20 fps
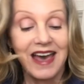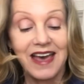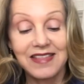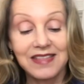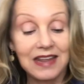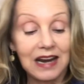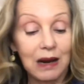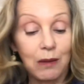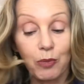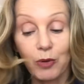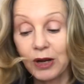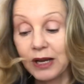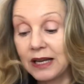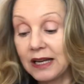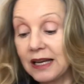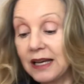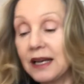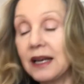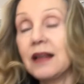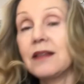and then I bring
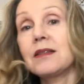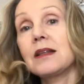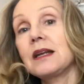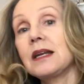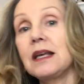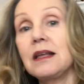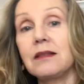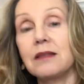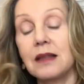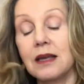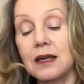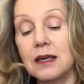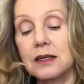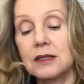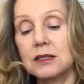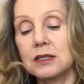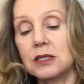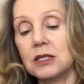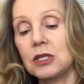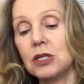it in. And the neat thing
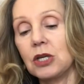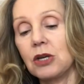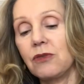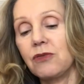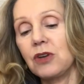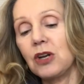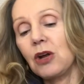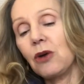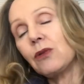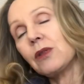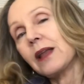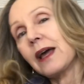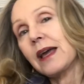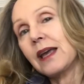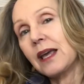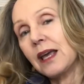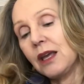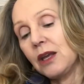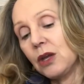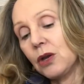is if you don't
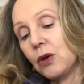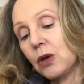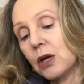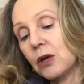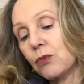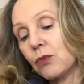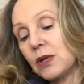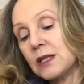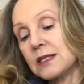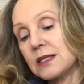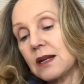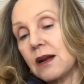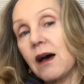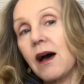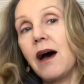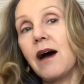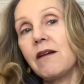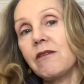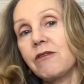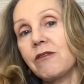like it, you can rinse it
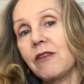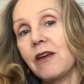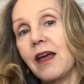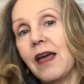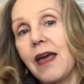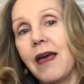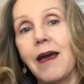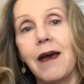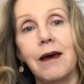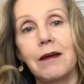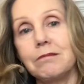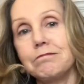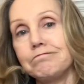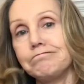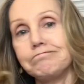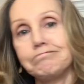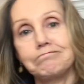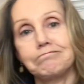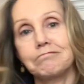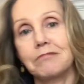off
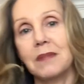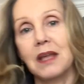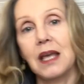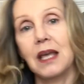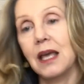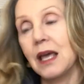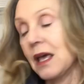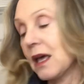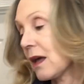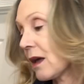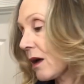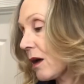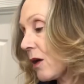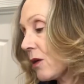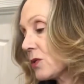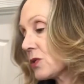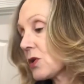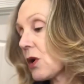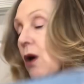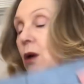and it
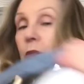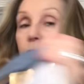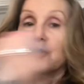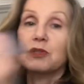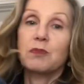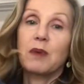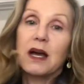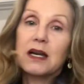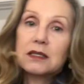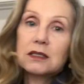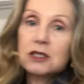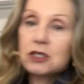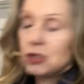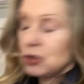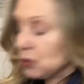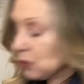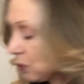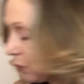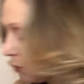goes almost back to